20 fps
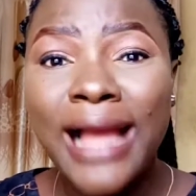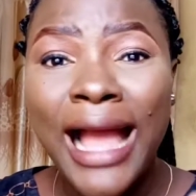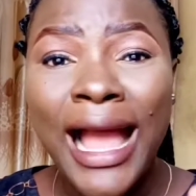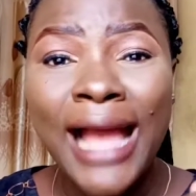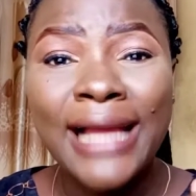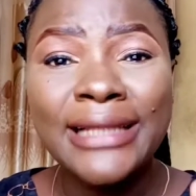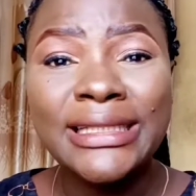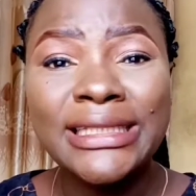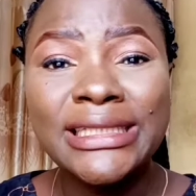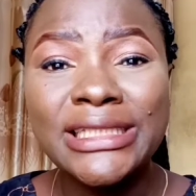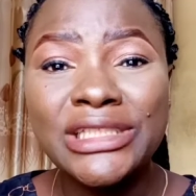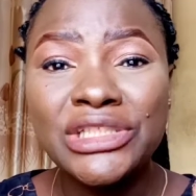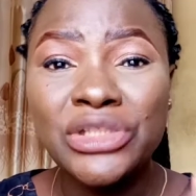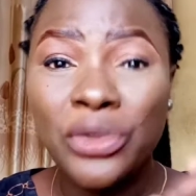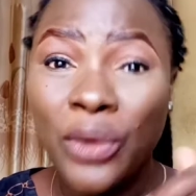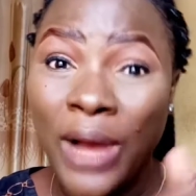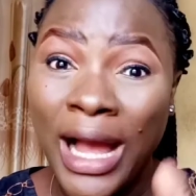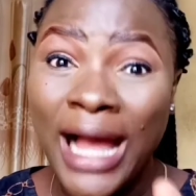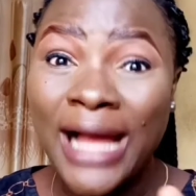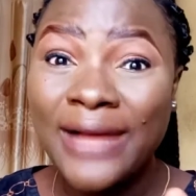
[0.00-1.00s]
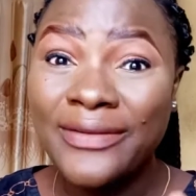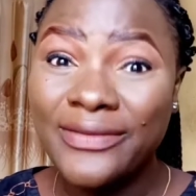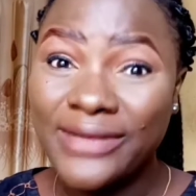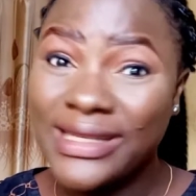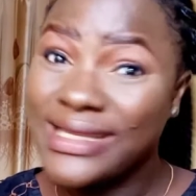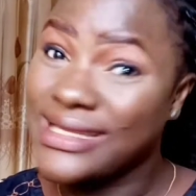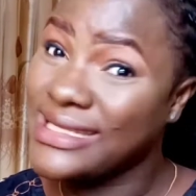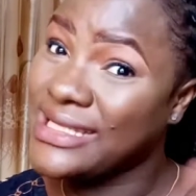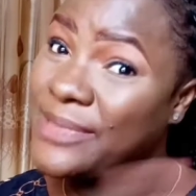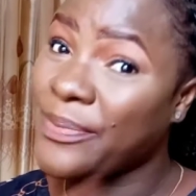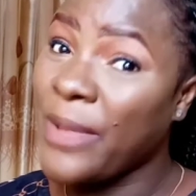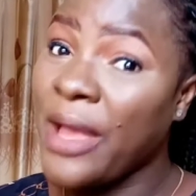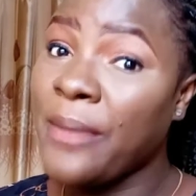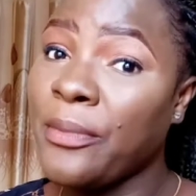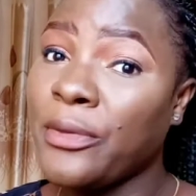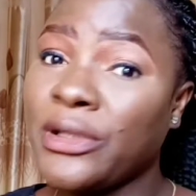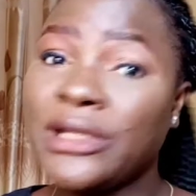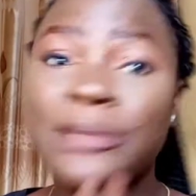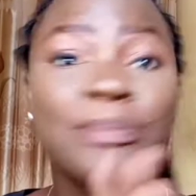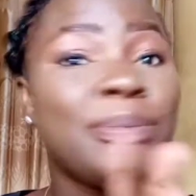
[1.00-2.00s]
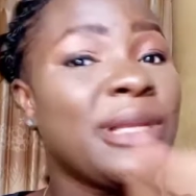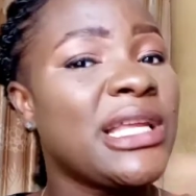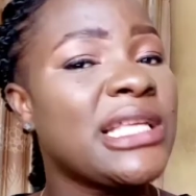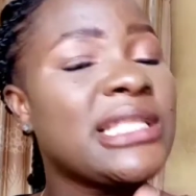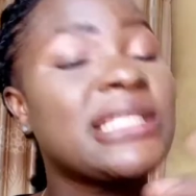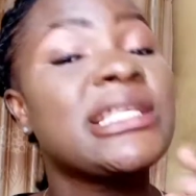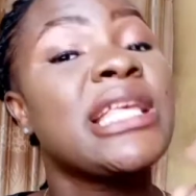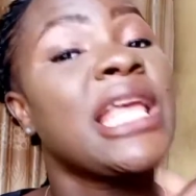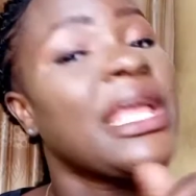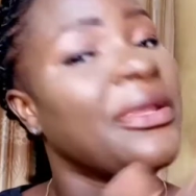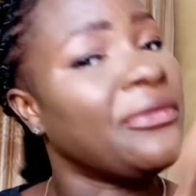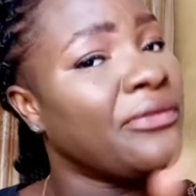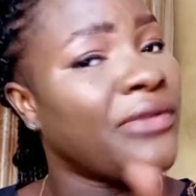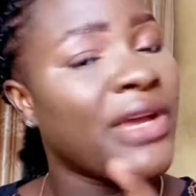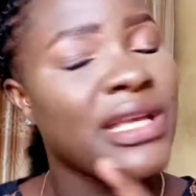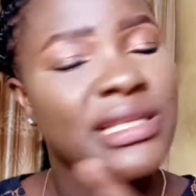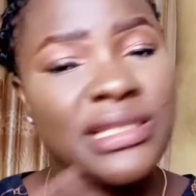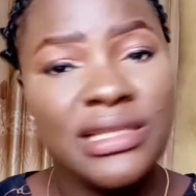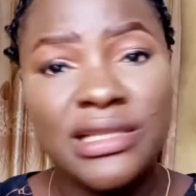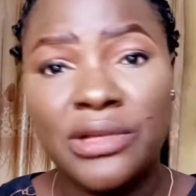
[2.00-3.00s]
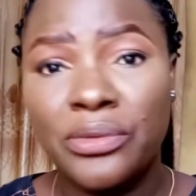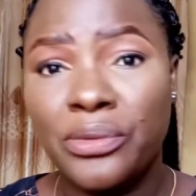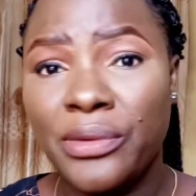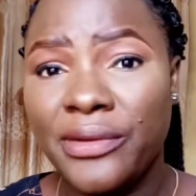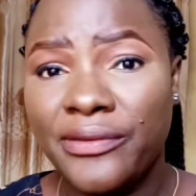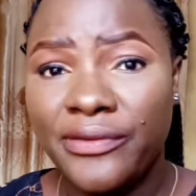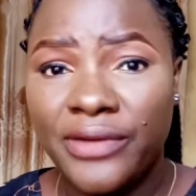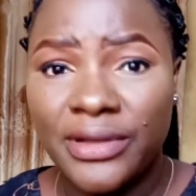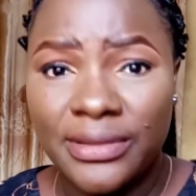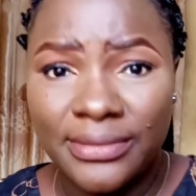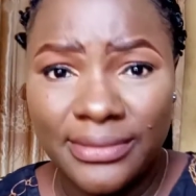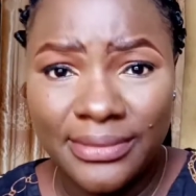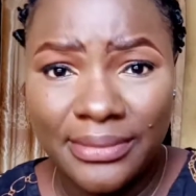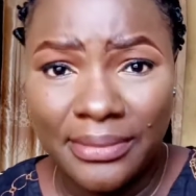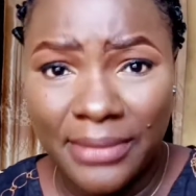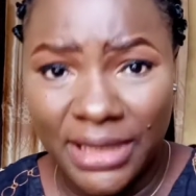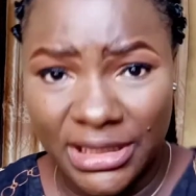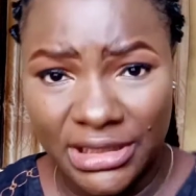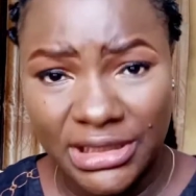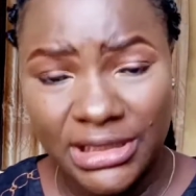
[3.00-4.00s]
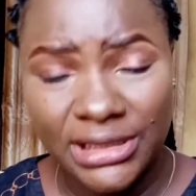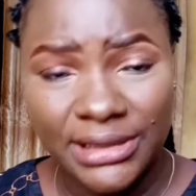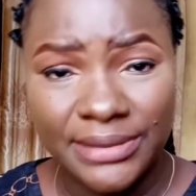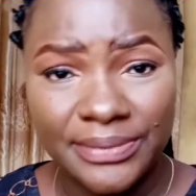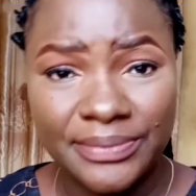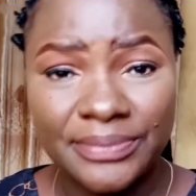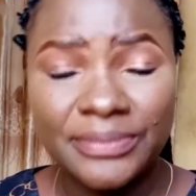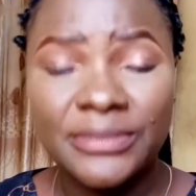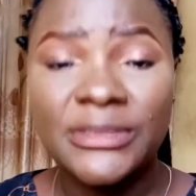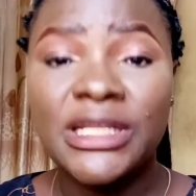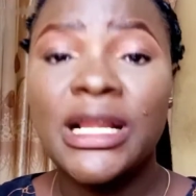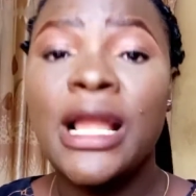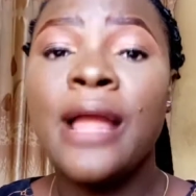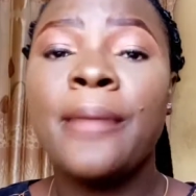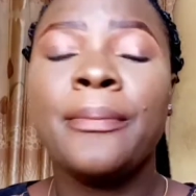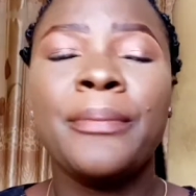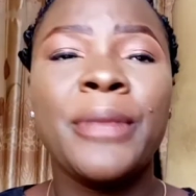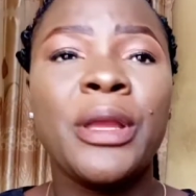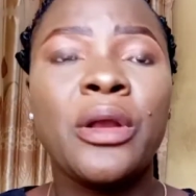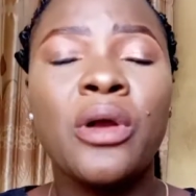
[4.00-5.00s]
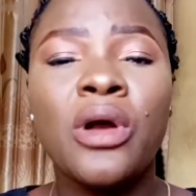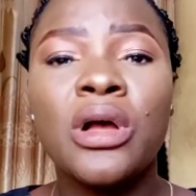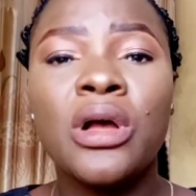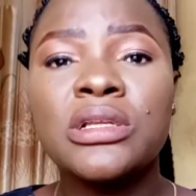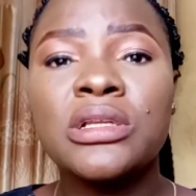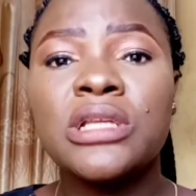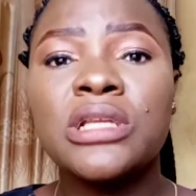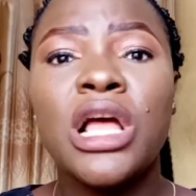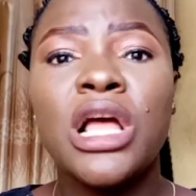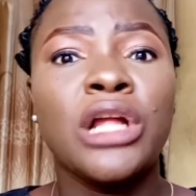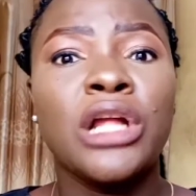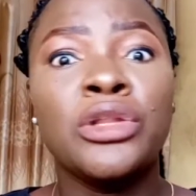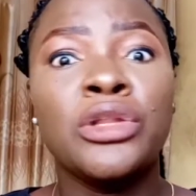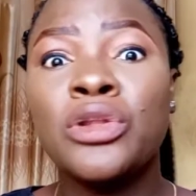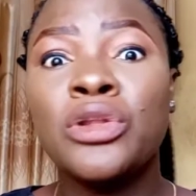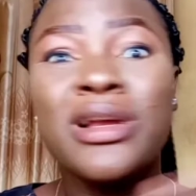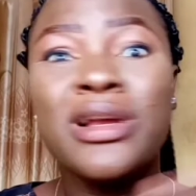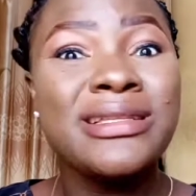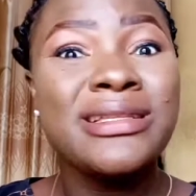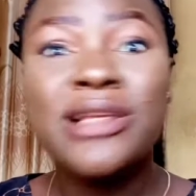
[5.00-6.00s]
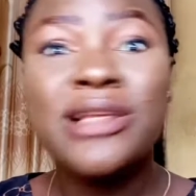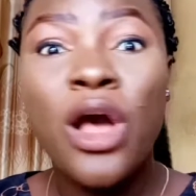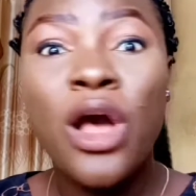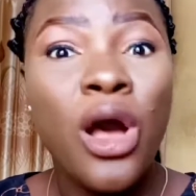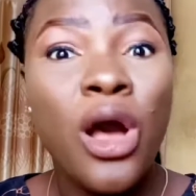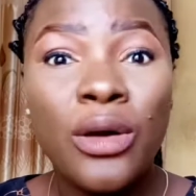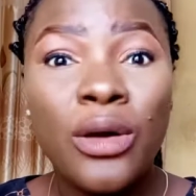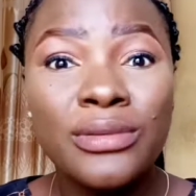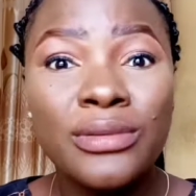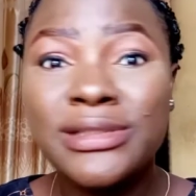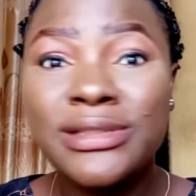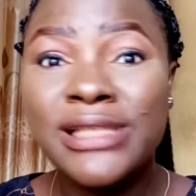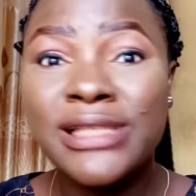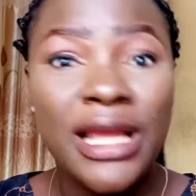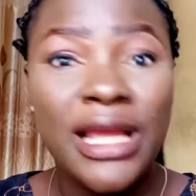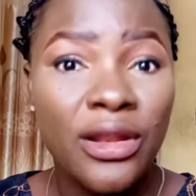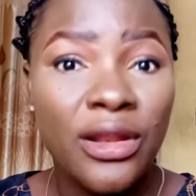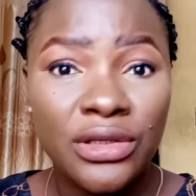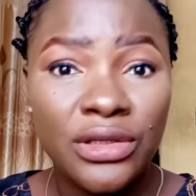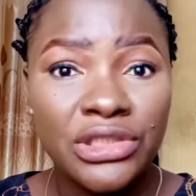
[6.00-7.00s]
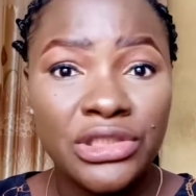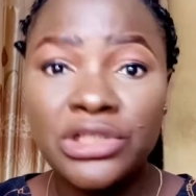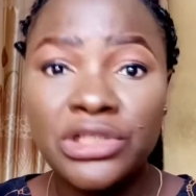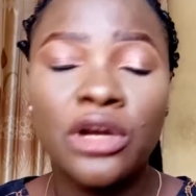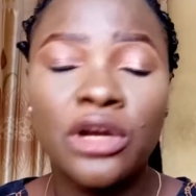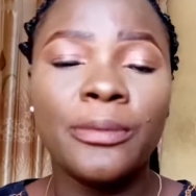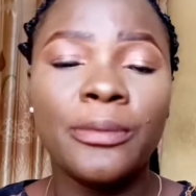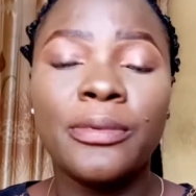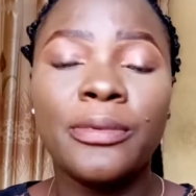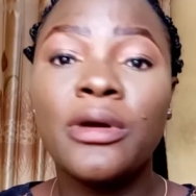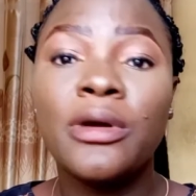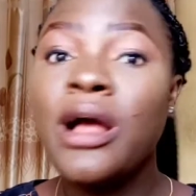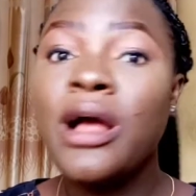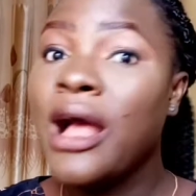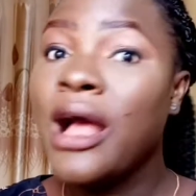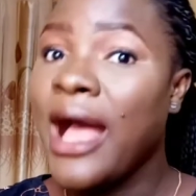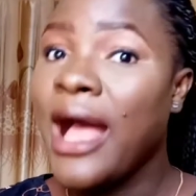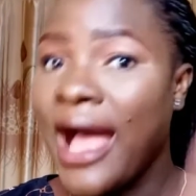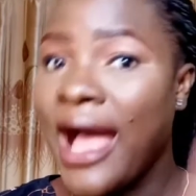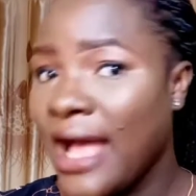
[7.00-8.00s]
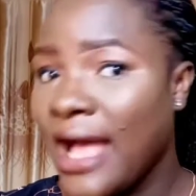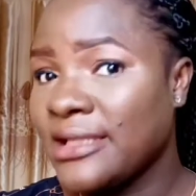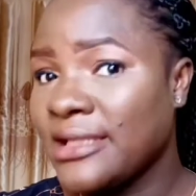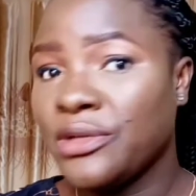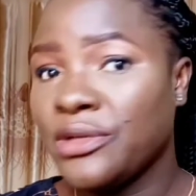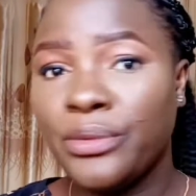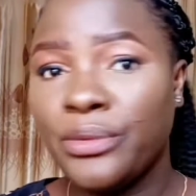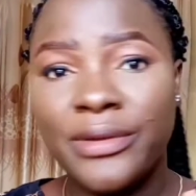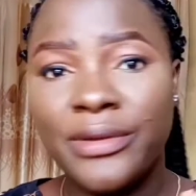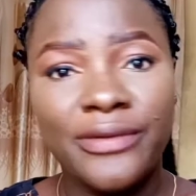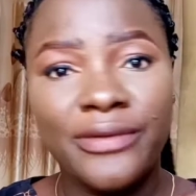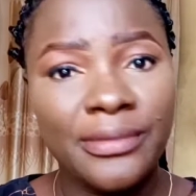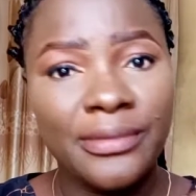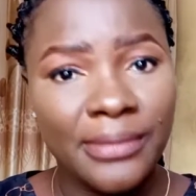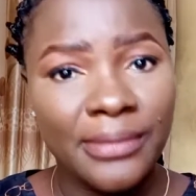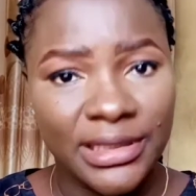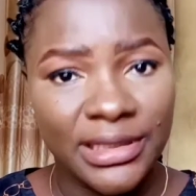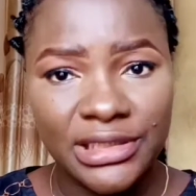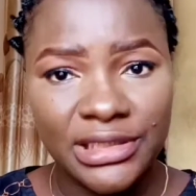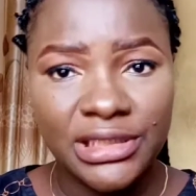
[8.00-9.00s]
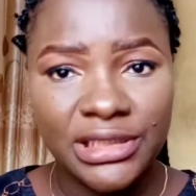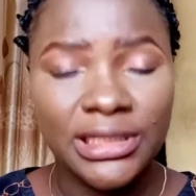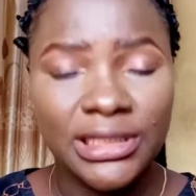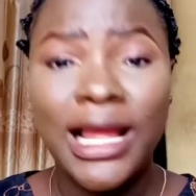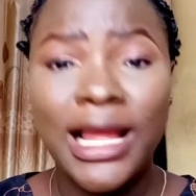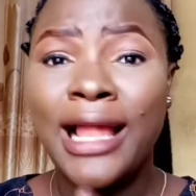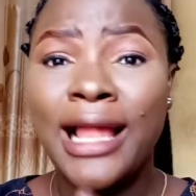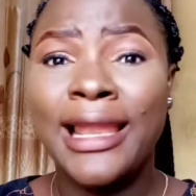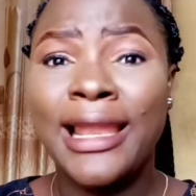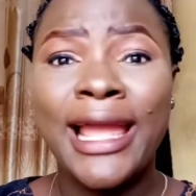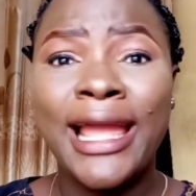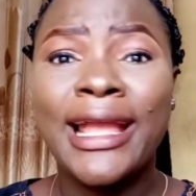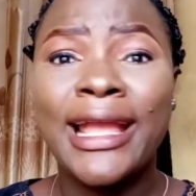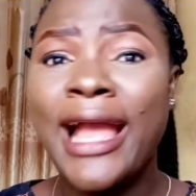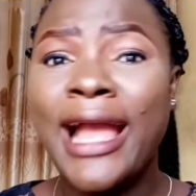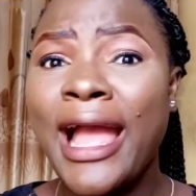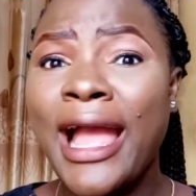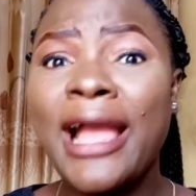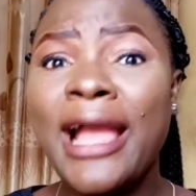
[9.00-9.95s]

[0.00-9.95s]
and you have spare money, please invest in a weaving machine because not all tailor shop has a weaving machine. Like